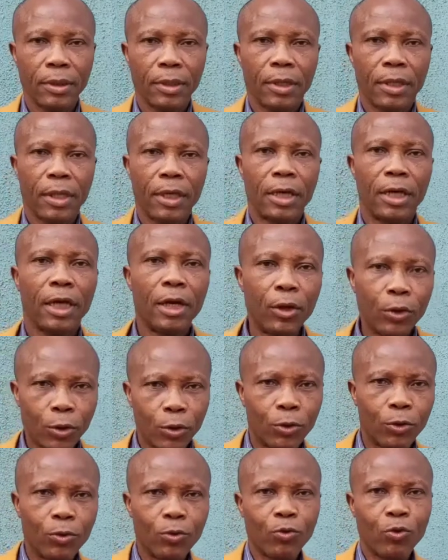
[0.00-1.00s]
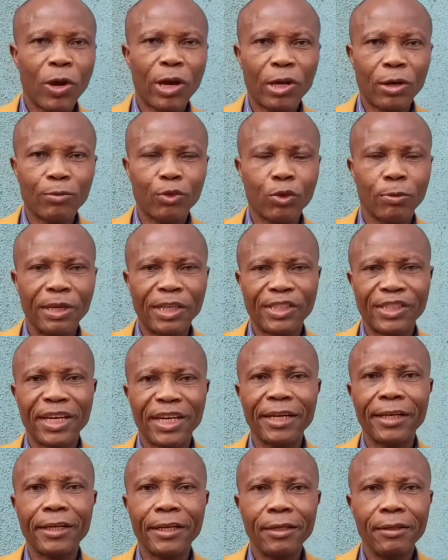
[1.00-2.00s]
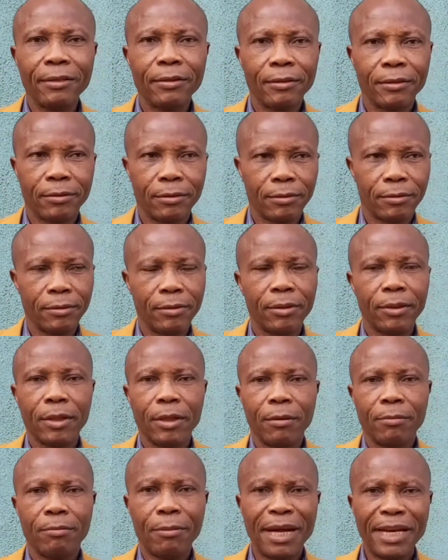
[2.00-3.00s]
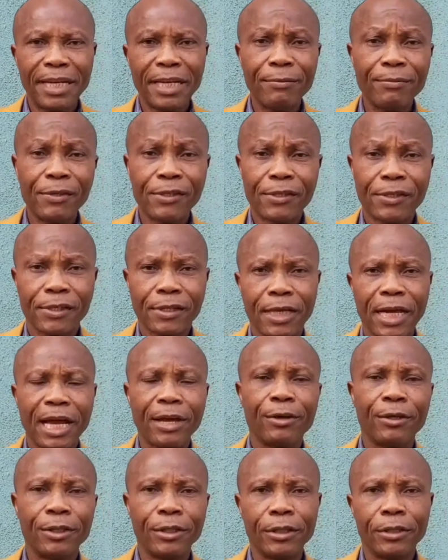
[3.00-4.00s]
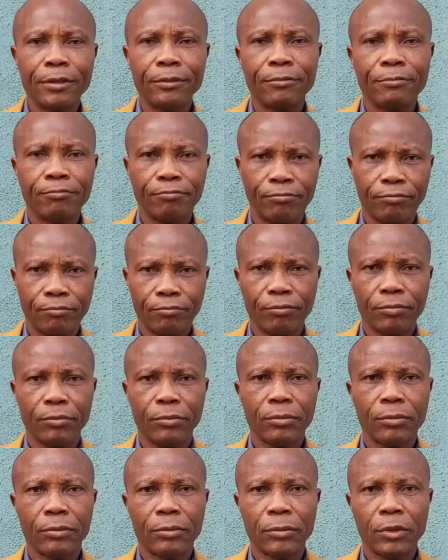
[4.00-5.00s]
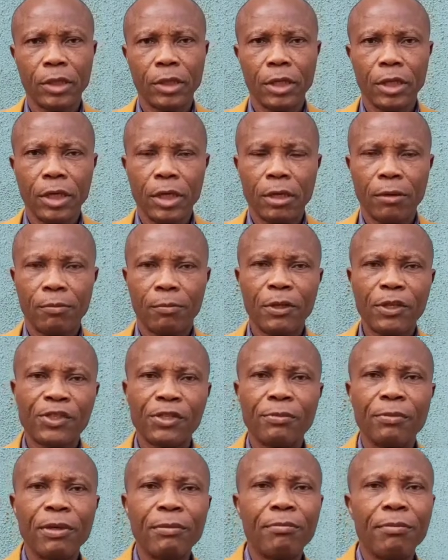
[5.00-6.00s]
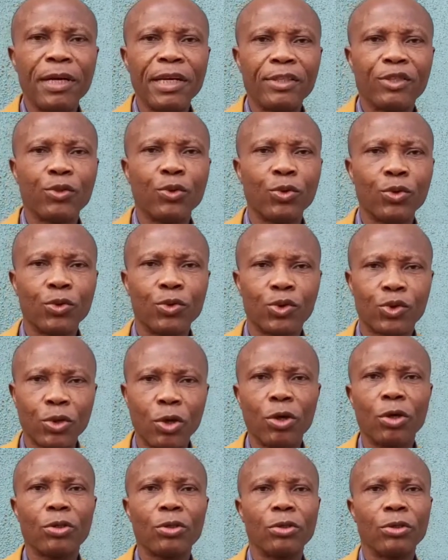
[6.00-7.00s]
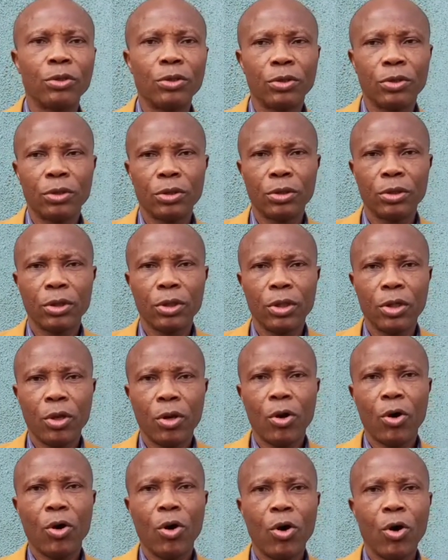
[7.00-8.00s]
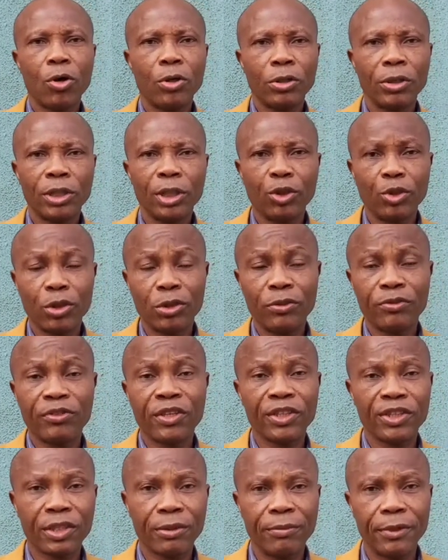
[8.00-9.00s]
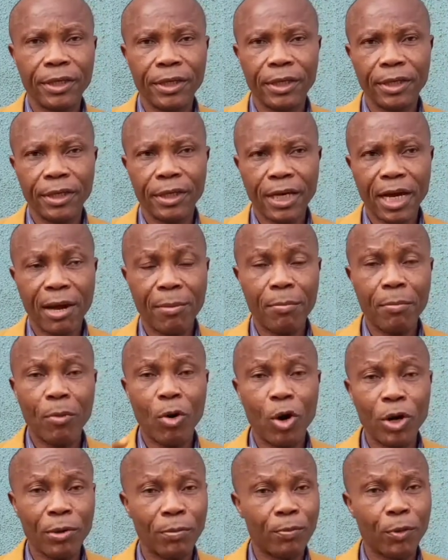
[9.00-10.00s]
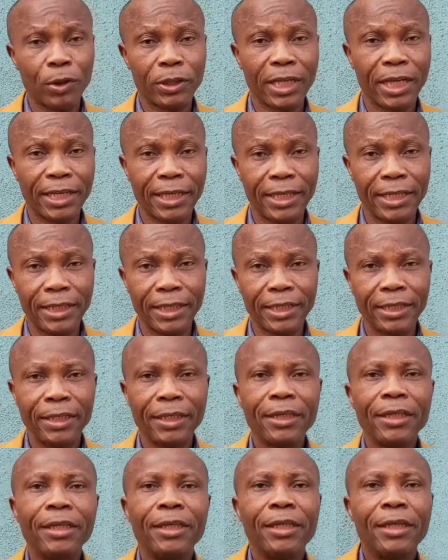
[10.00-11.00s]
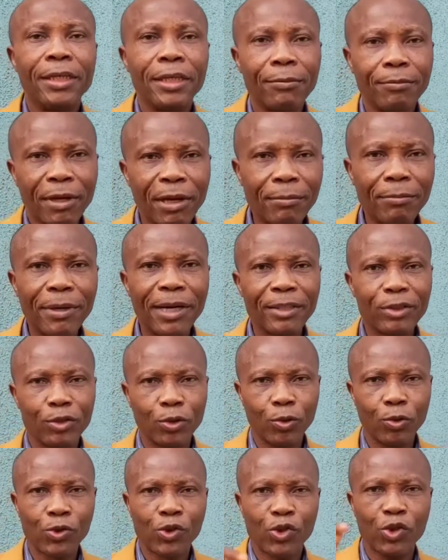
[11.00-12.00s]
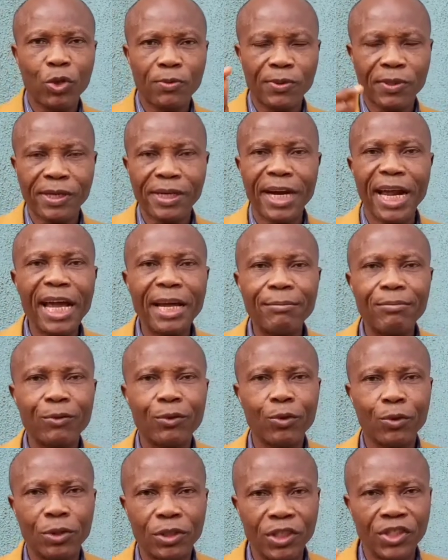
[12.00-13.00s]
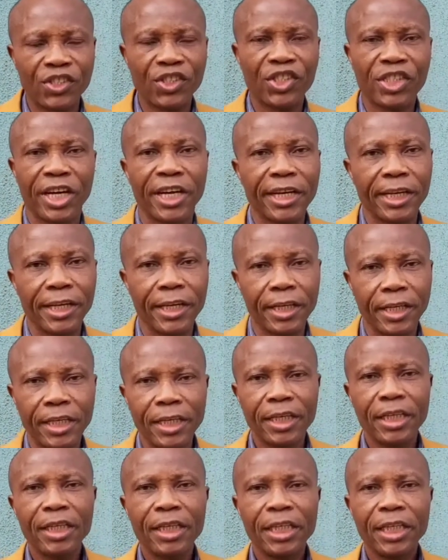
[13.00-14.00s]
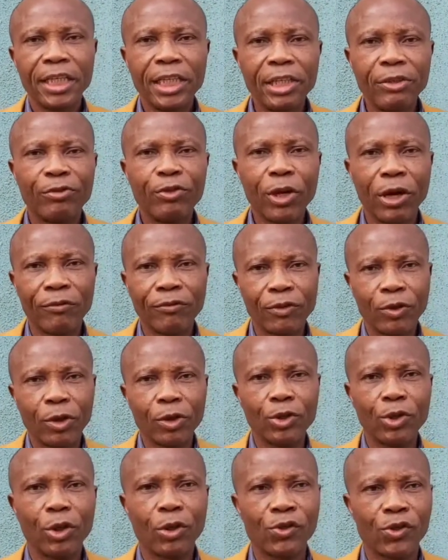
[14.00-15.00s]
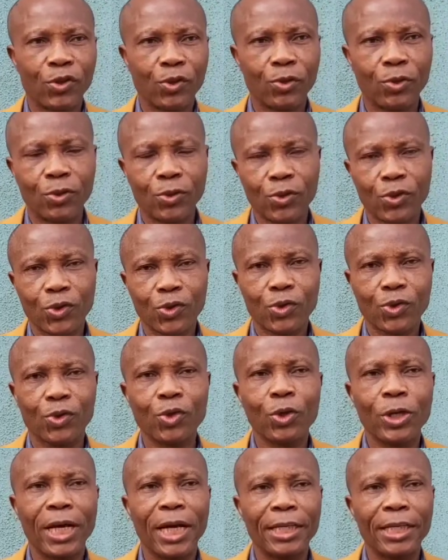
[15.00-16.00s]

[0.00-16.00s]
Hello, welcome to my channel. My name is Kayode. Please remember to turn on the notification bell, and more importantly, remember to subscribe to this channel if you have not done so that